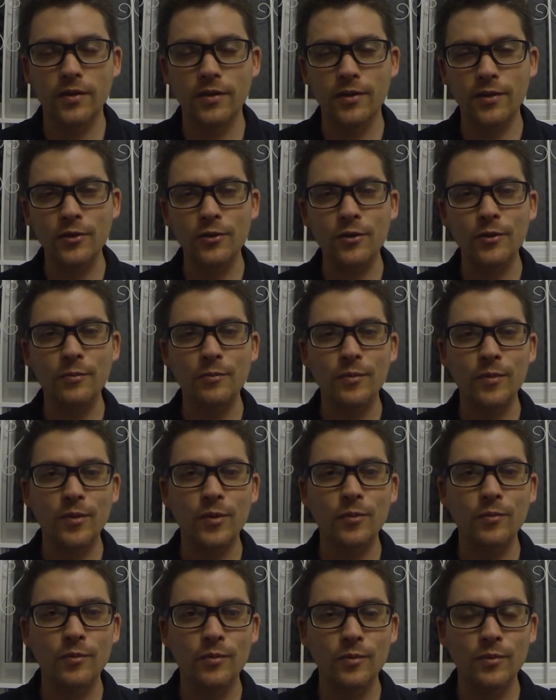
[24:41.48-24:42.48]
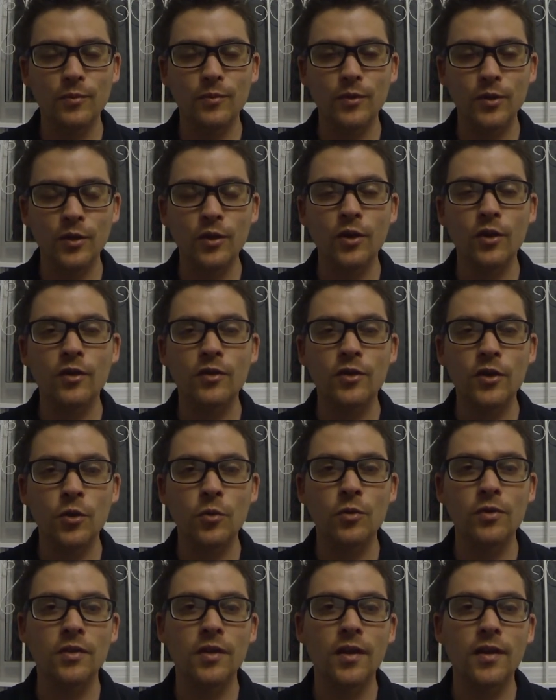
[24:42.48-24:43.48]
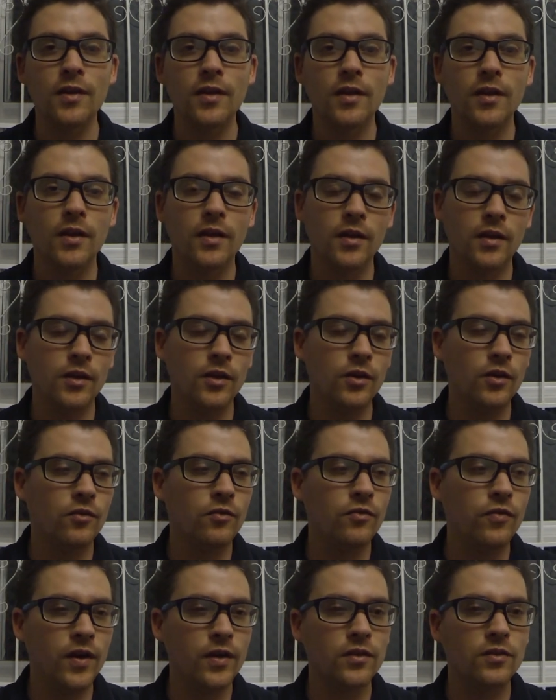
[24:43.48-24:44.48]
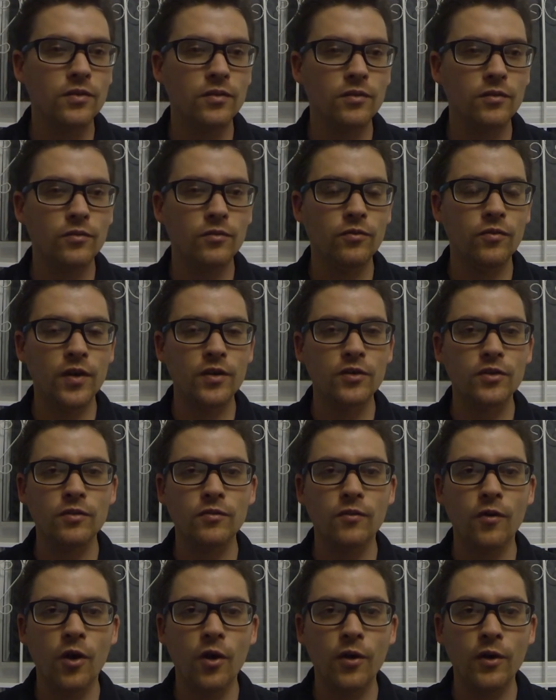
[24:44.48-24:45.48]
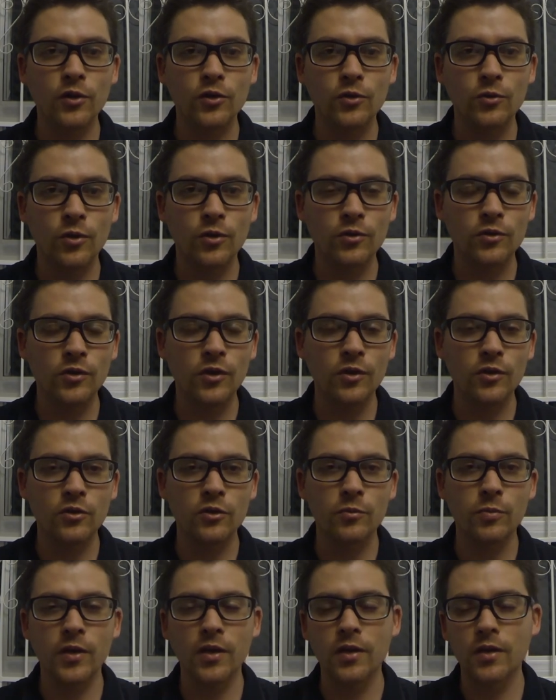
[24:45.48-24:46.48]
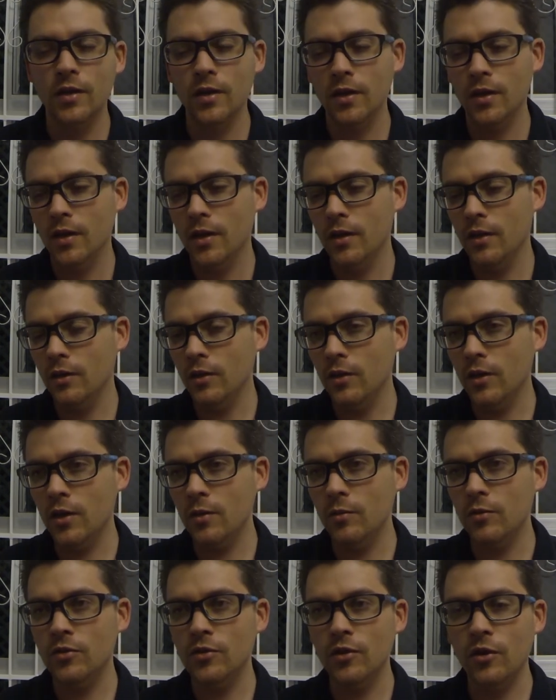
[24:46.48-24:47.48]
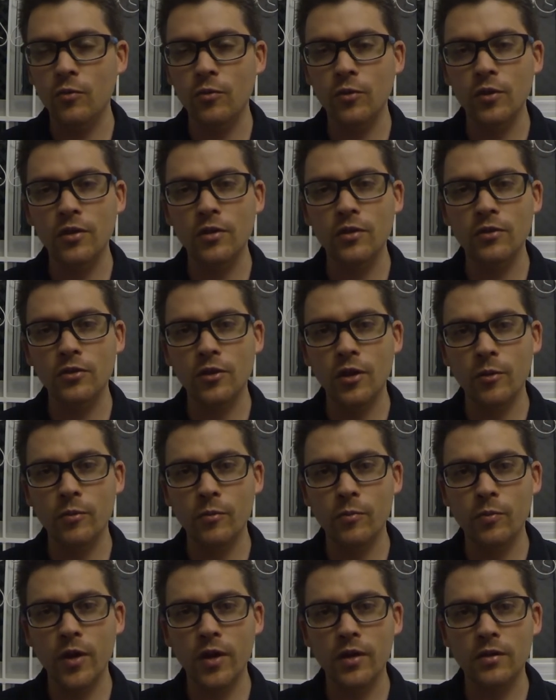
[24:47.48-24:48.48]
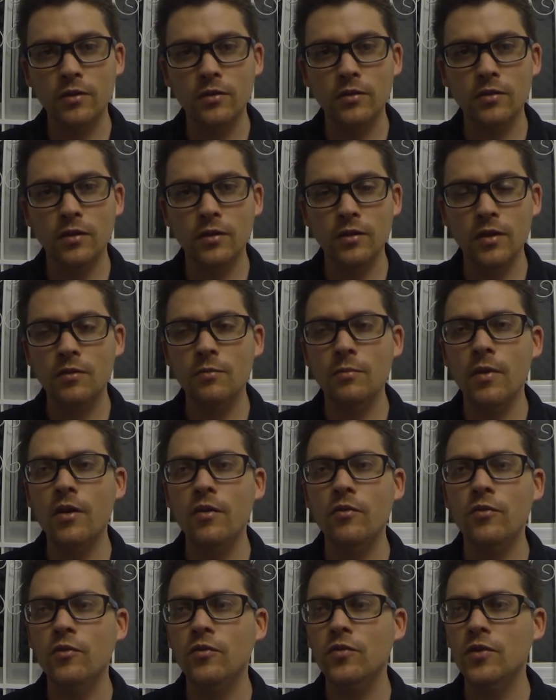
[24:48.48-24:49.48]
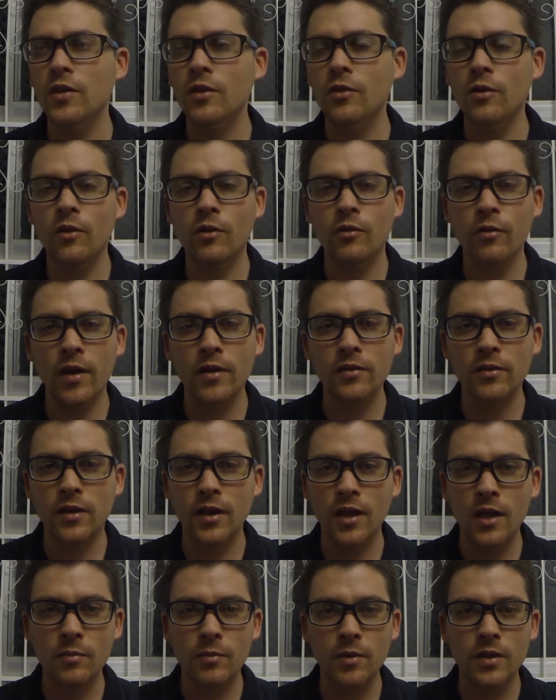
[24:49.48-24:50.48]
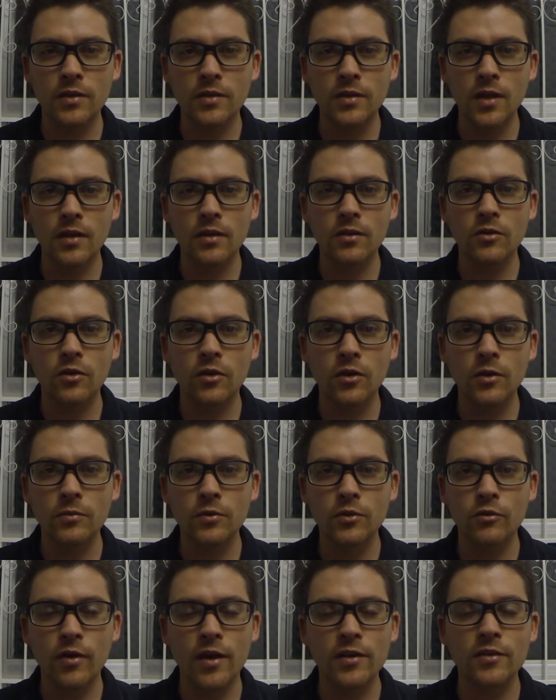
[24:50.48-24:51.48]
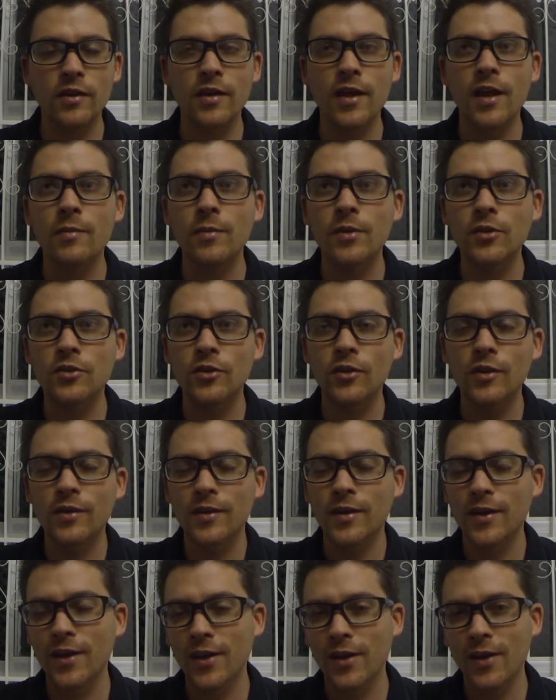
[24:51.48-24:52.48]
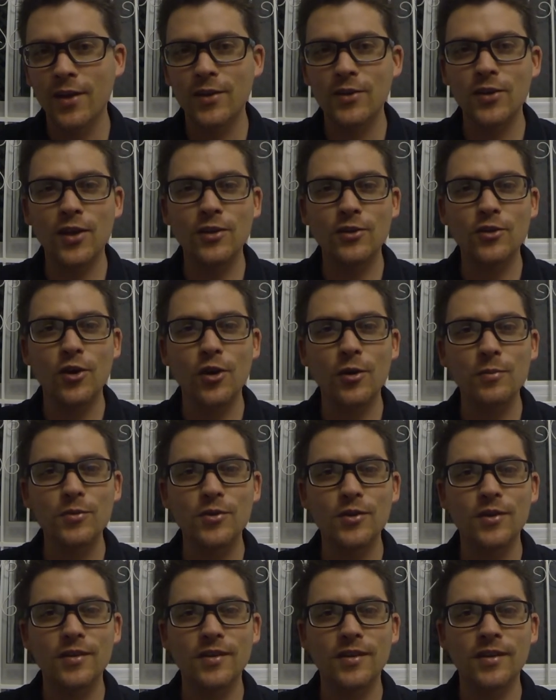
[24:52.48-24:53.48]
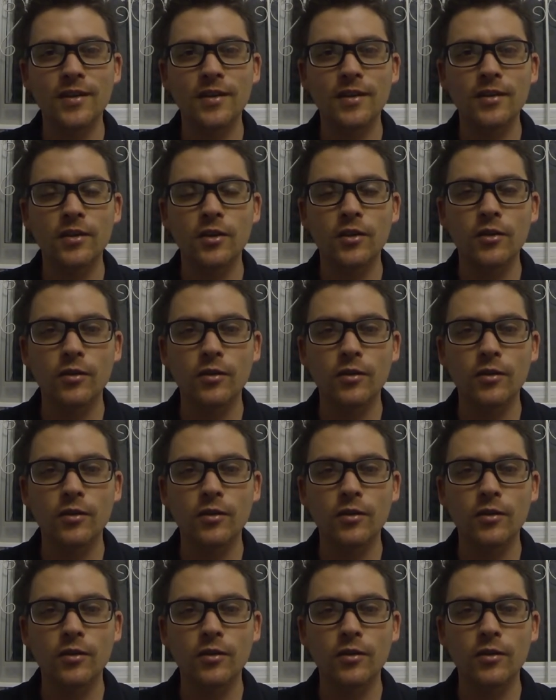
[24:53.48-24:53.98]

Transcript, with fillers: you're in, you've got to deal with that. You've got to face face the firing squad, so to speak. You keep yourself within your scope of practice. It doesn't matter if you've seen it on Grey's Academy 10 times, Grey's Anatomy, sorry, 10 times. Uh, in,